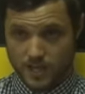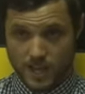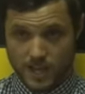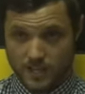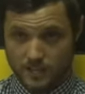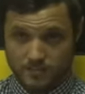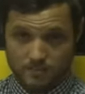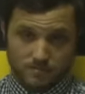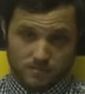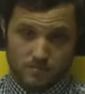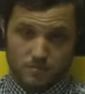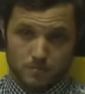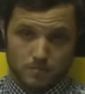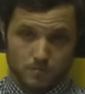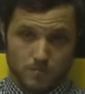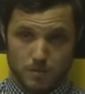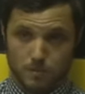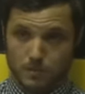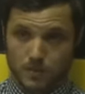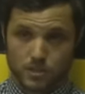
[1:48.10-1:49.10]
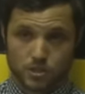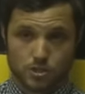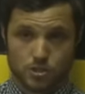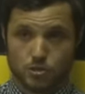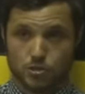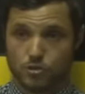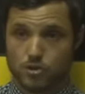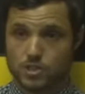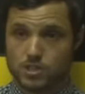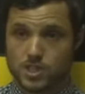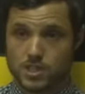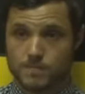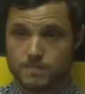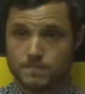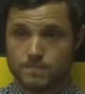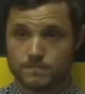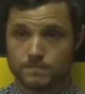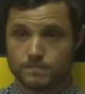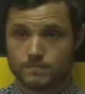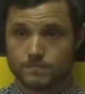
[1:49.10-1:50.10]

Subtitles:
and the players should do the same.